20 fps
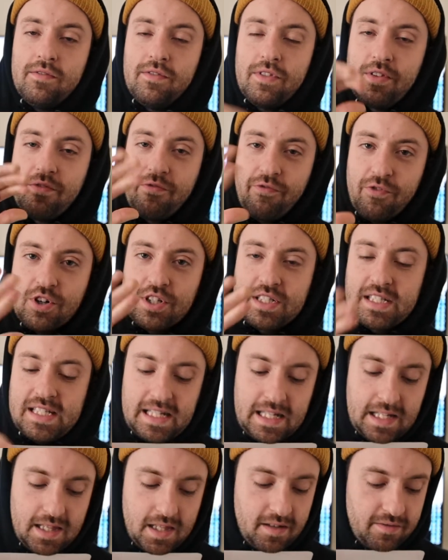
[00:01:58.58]
The first
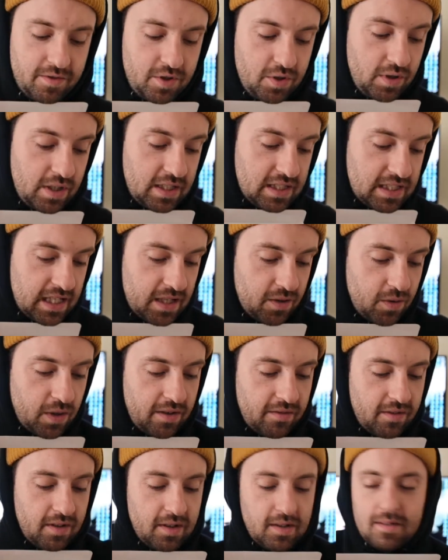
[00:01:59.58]
thing I love doing is like whenever